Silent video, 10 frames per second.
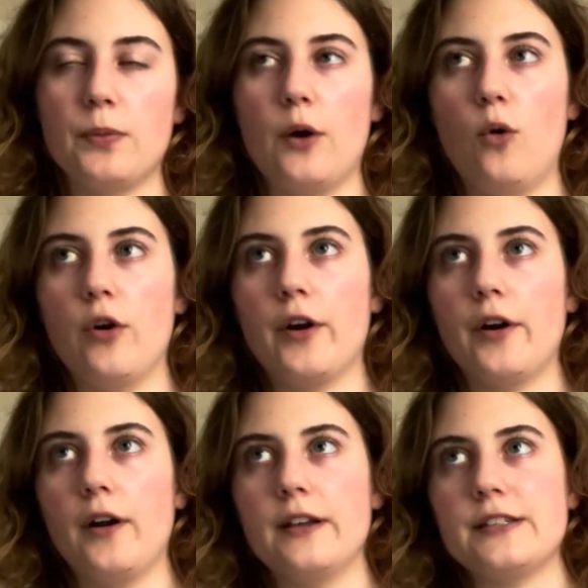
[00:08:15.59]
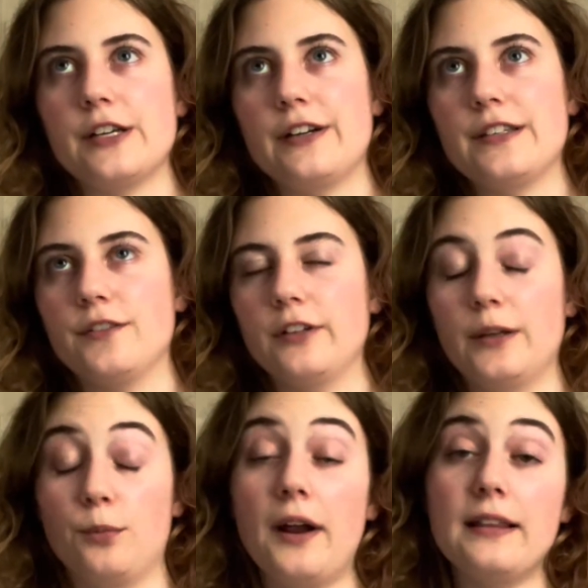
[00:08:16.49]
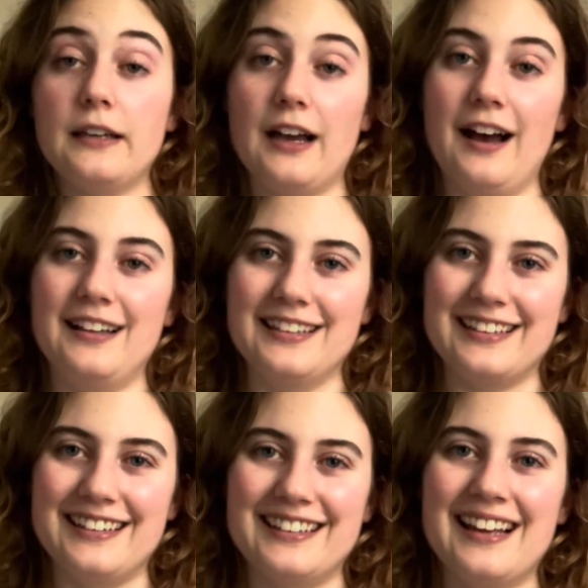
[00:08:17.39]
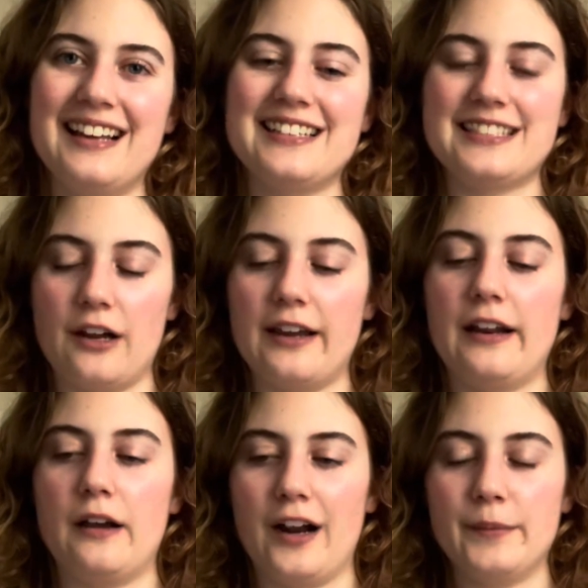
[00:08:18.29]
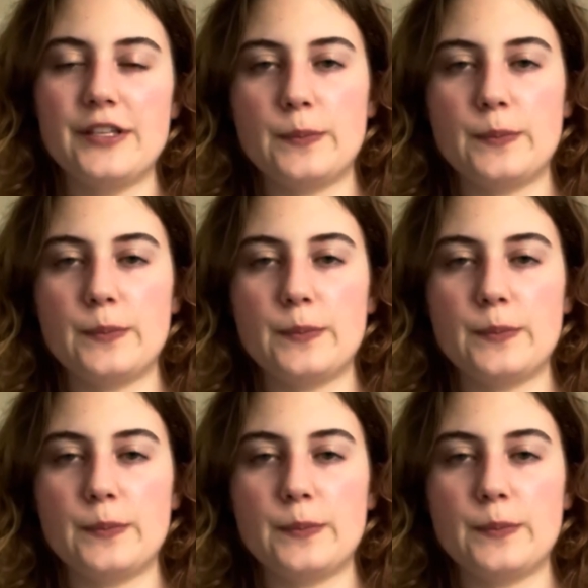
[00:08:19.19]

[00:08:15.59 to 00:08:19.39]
or a series of really brightly colored stockinette garments,